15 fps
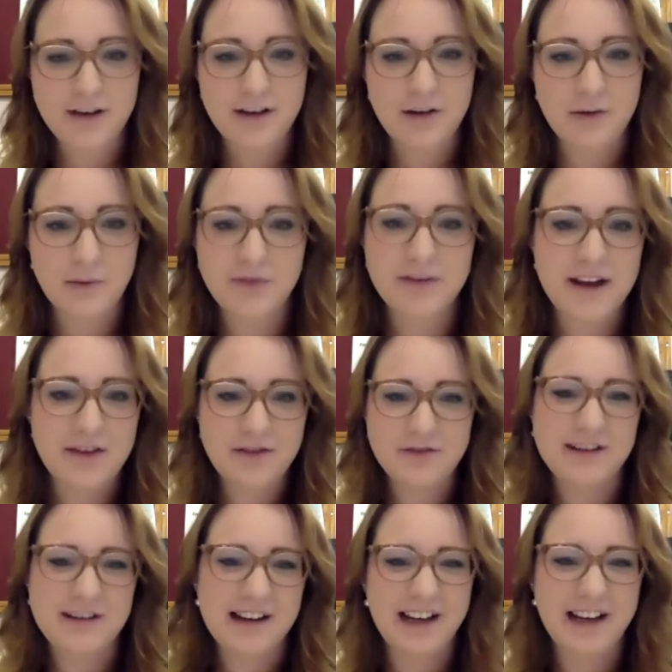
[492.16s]
we've never
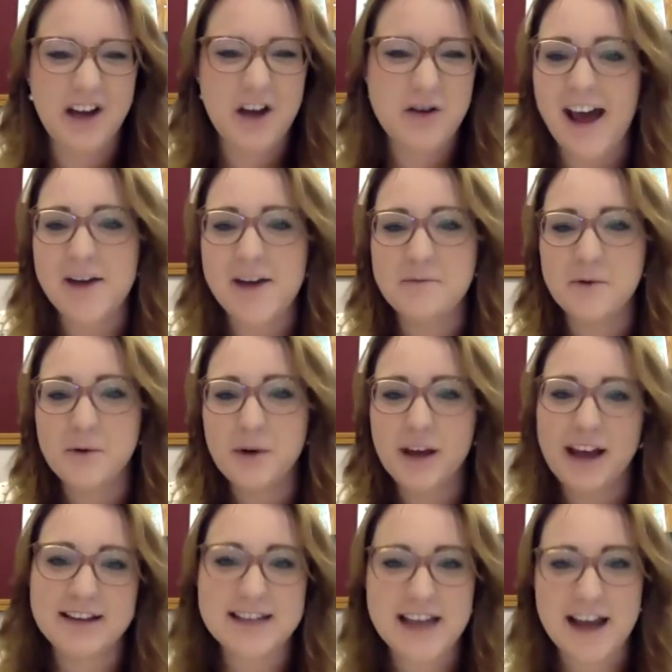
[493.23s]
really known quite
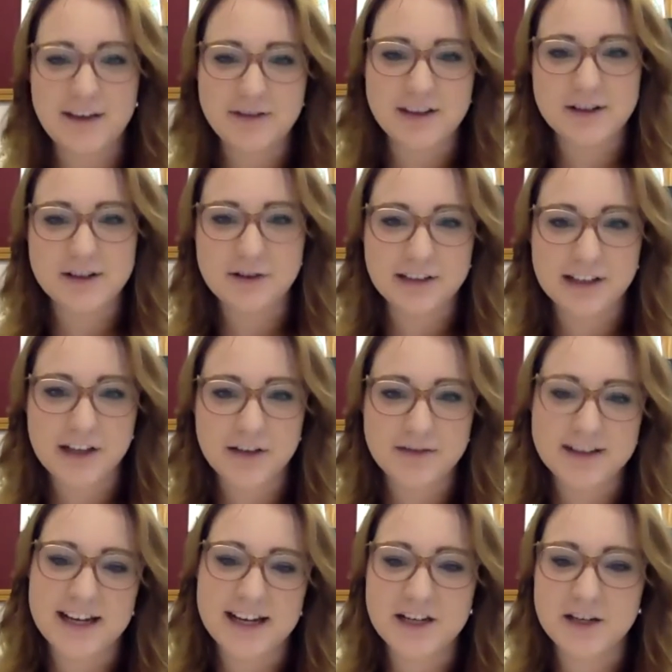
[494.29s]
how to have these godly
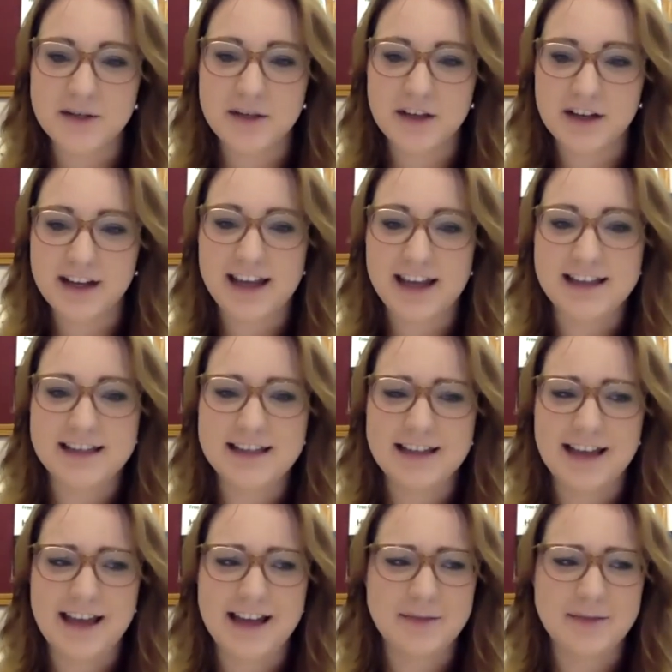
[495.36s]
conversations with our kids,
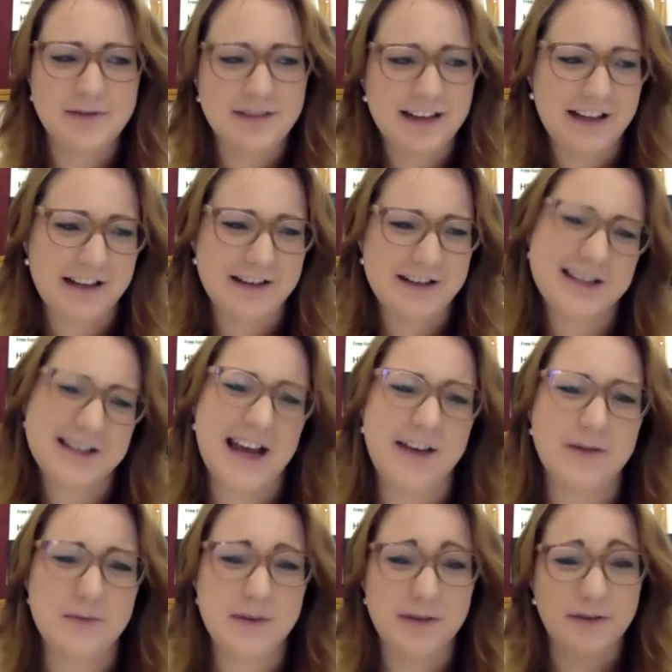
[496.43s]
and it's been really good just to
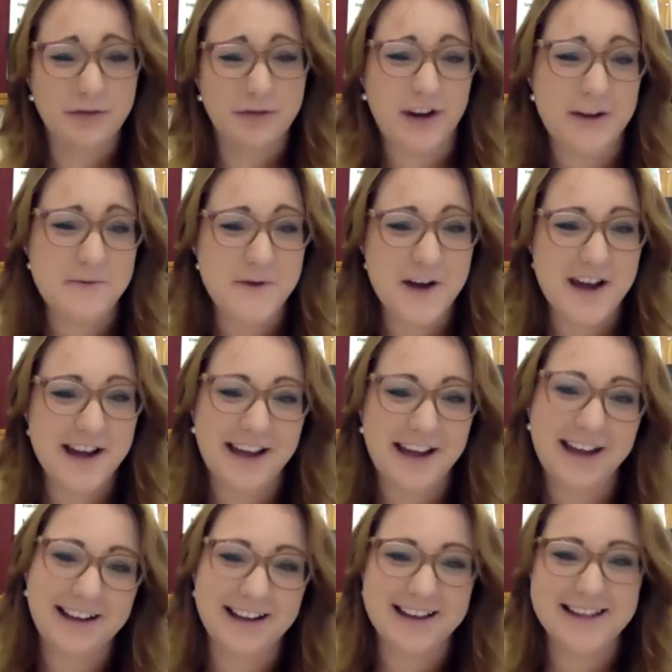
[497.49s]
have a bit of a framework
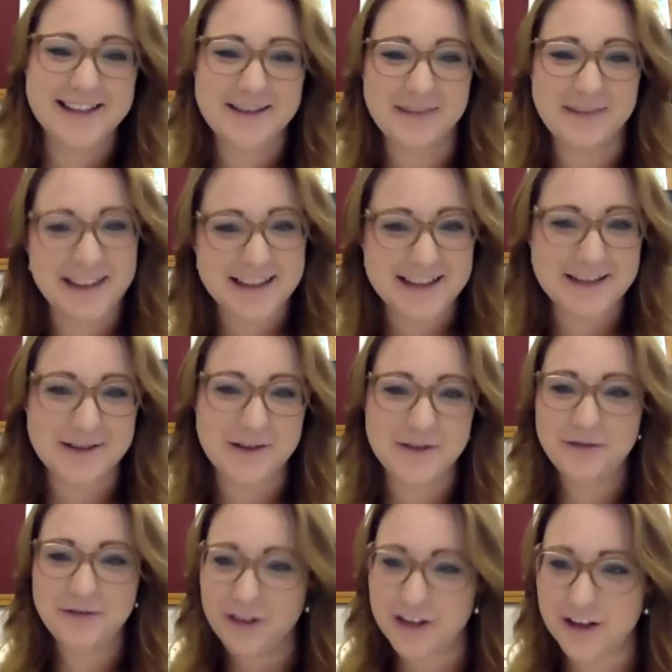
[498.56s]
and something to sort
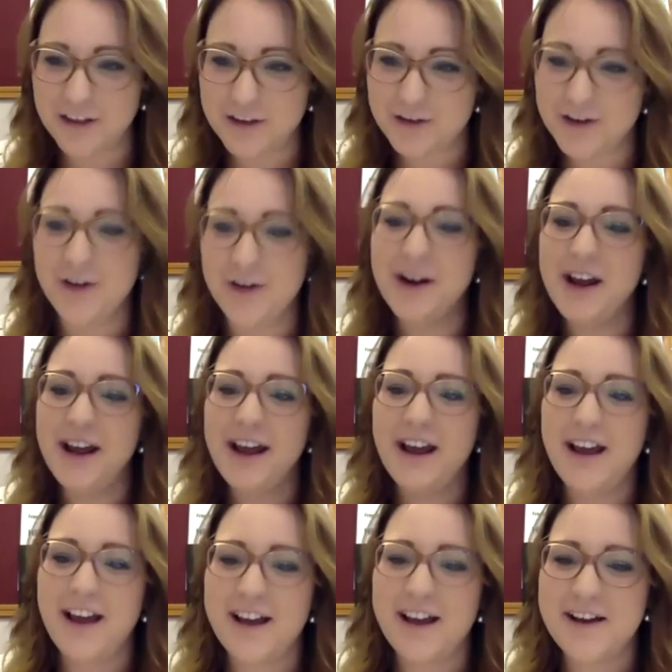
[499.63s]
of follow through
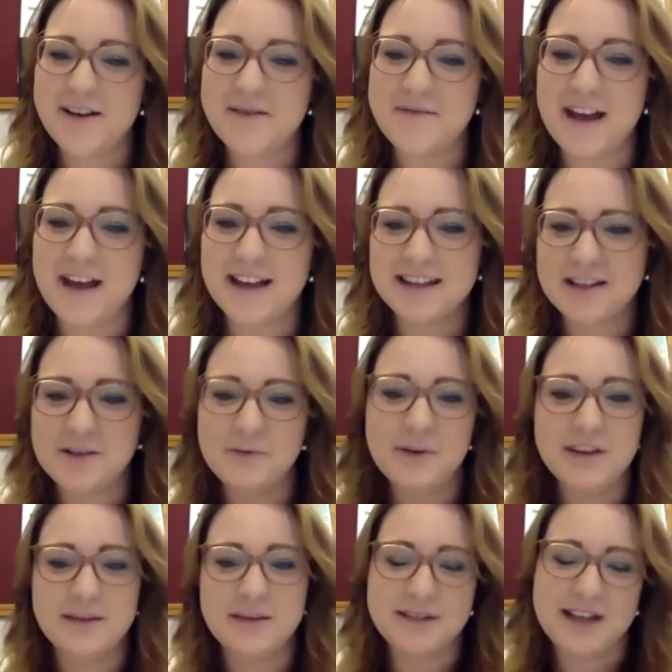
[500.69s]
and do
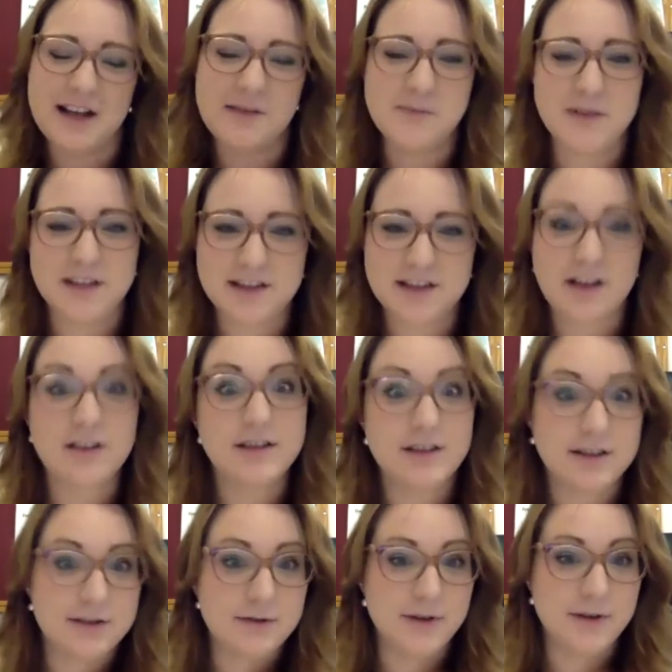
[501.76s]
with them to help us start
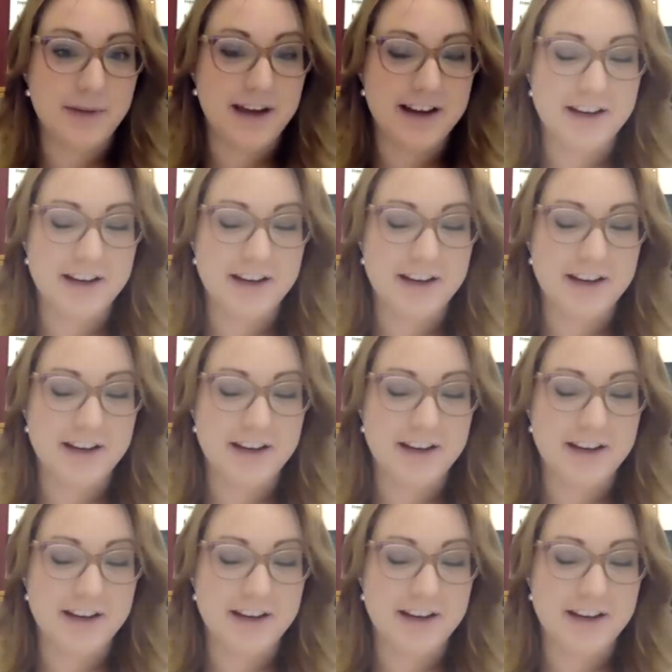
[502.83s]
to talk about it.